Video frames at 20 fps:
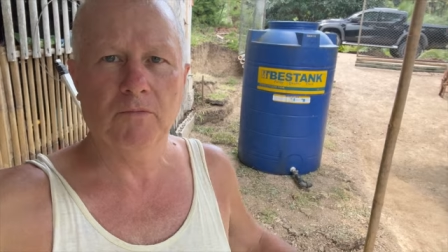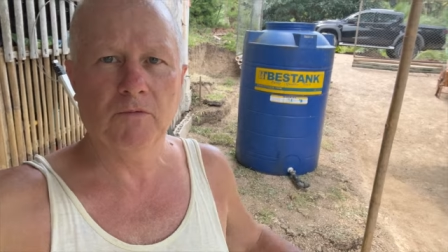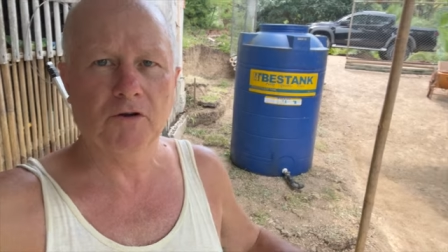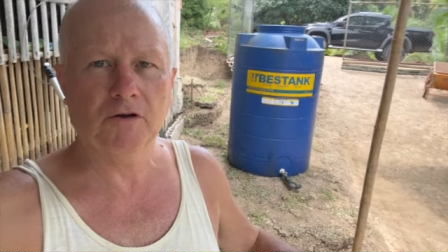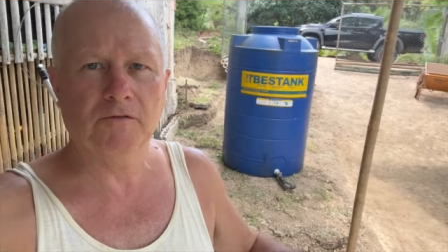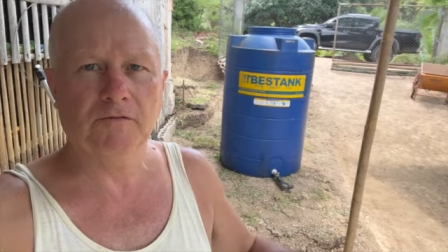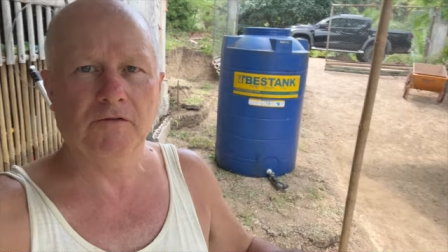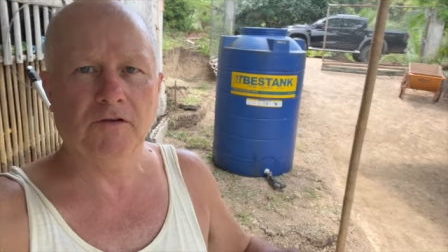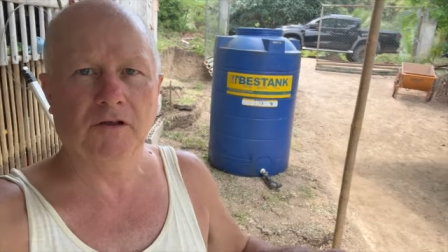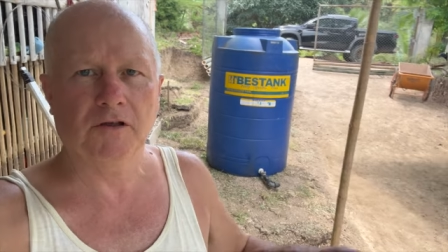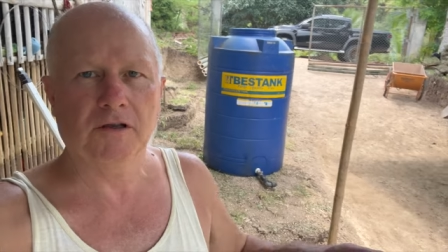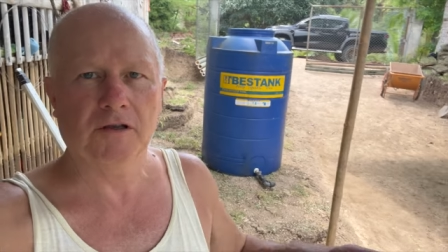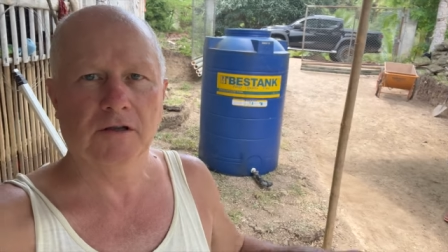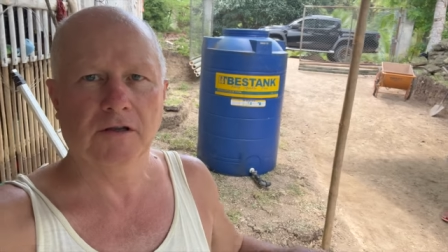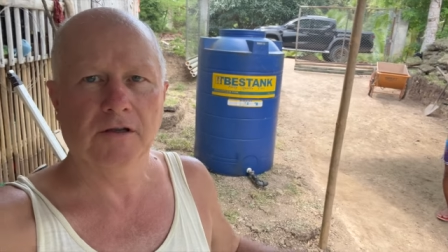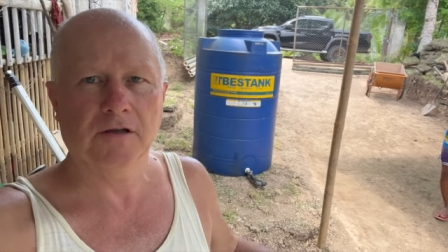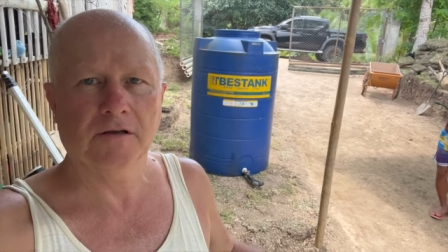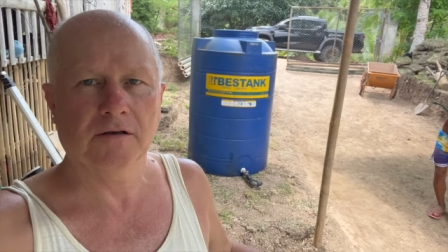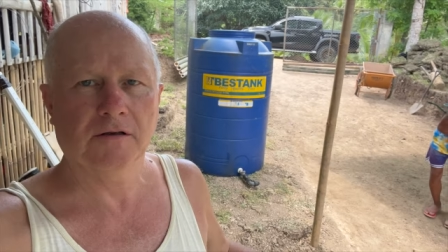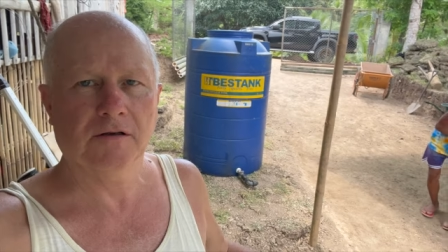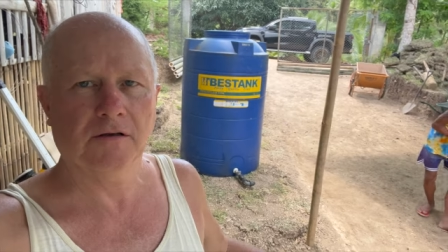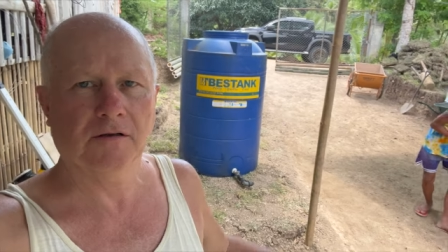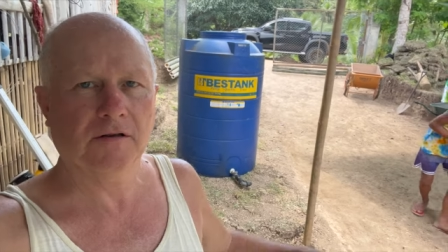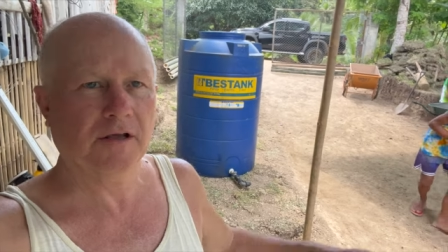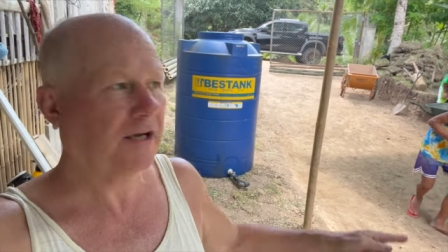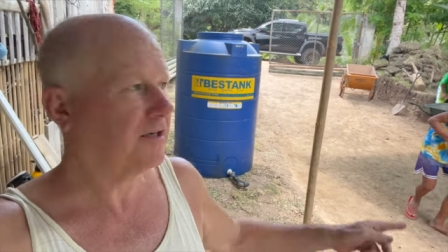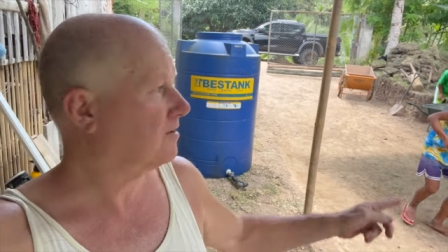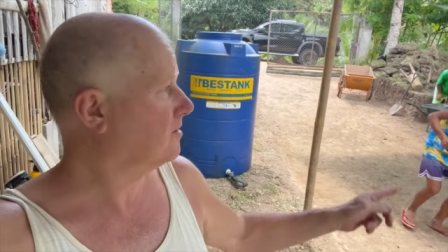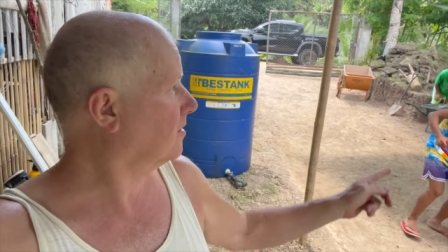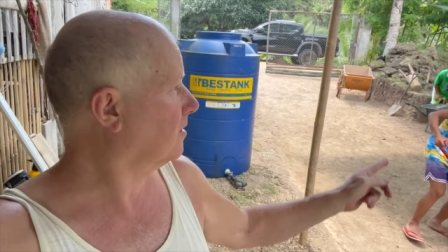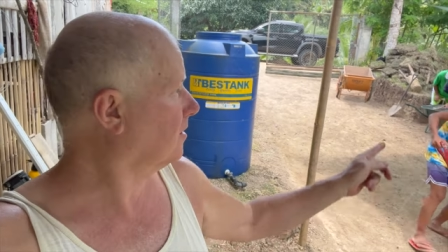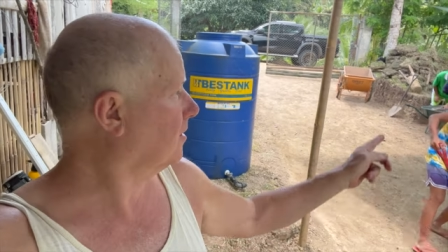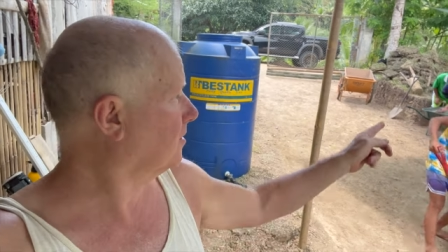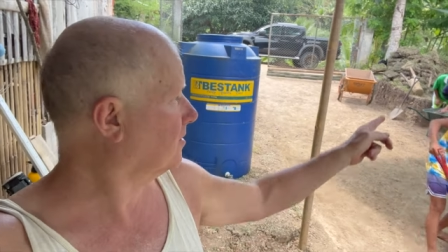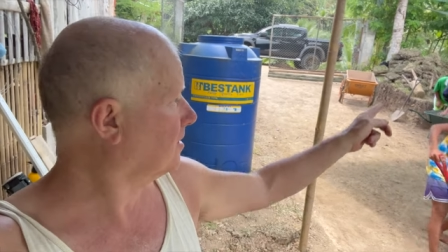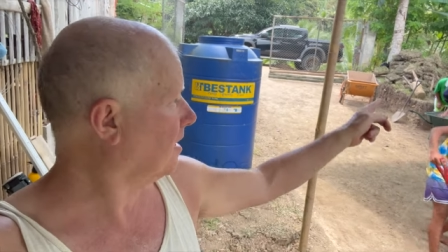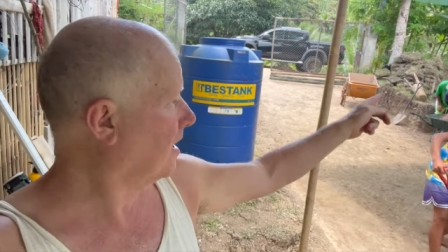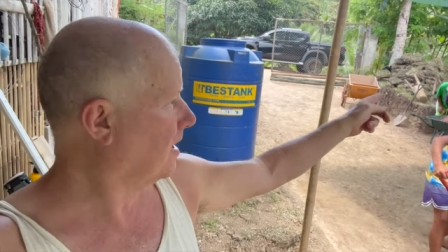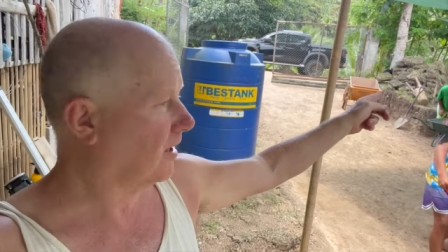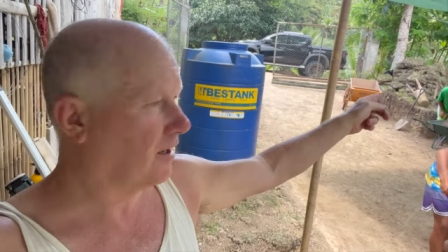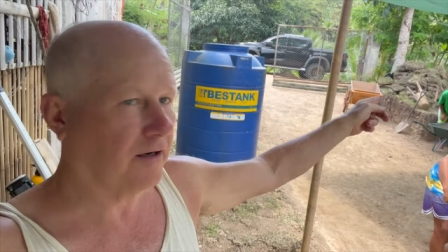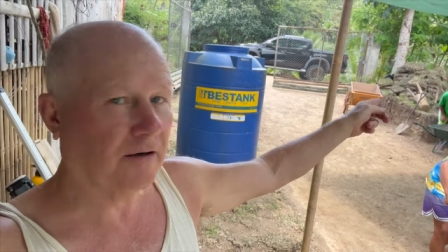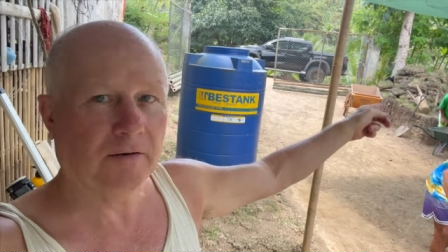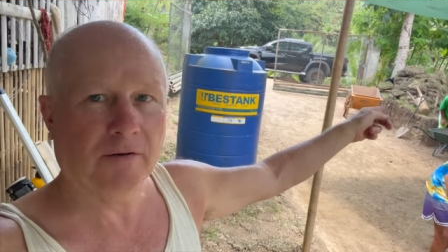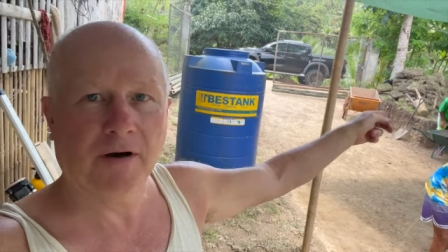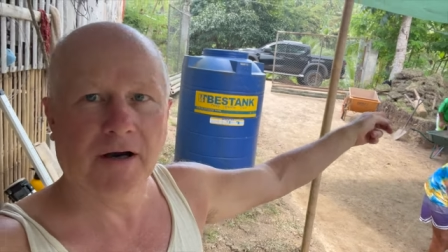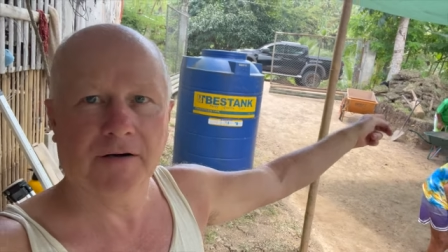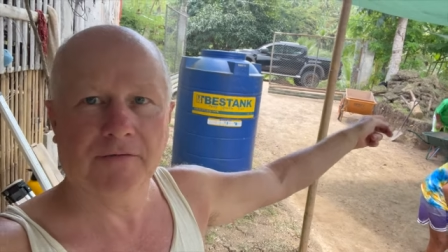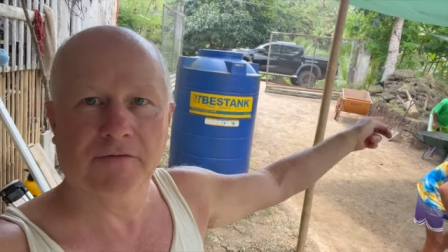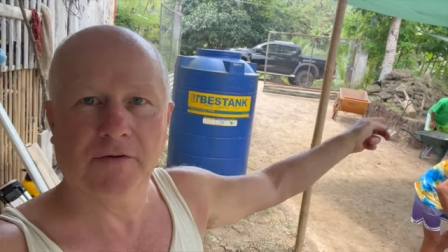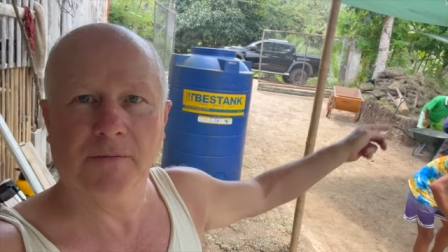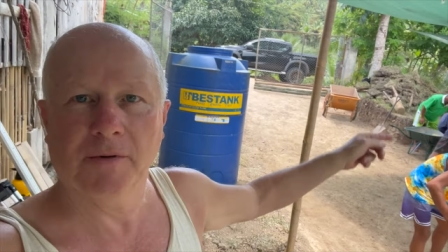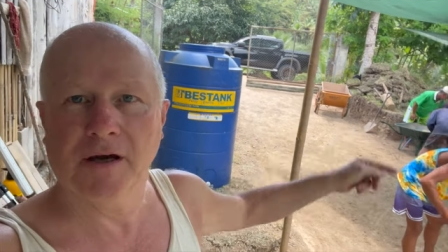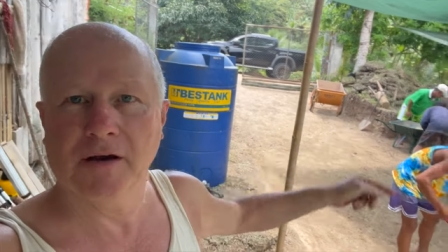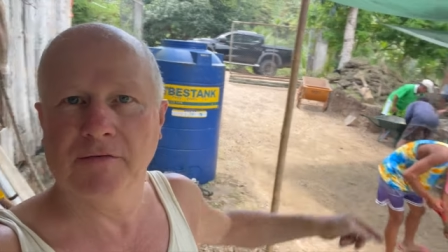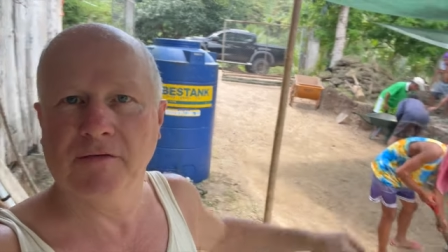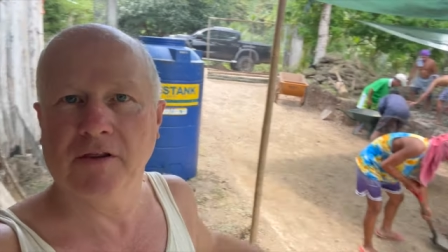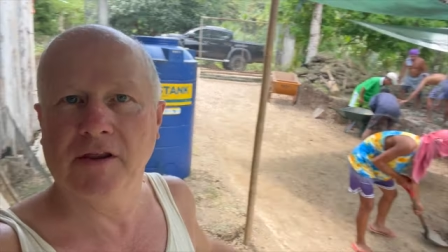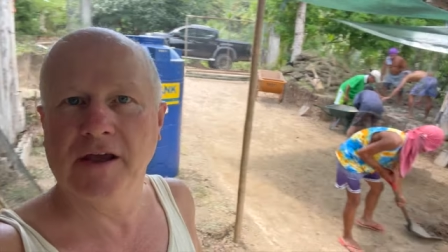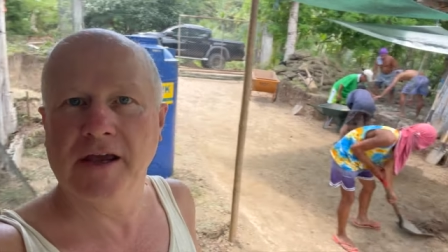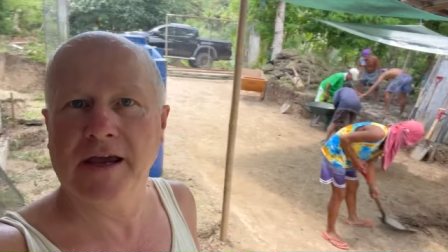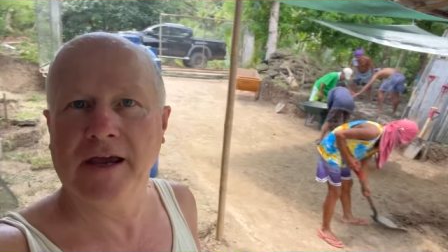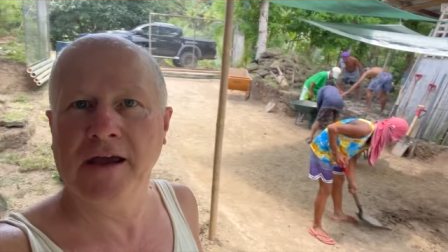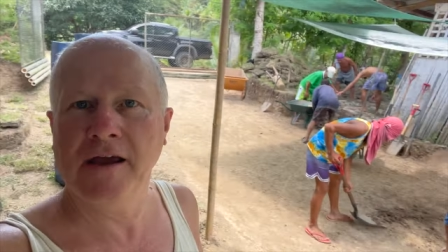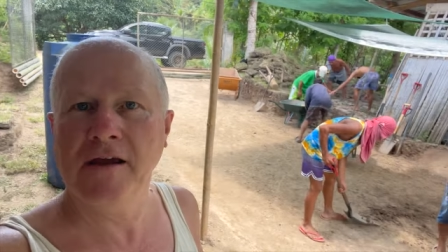moved the 1000 litre tank away from over there,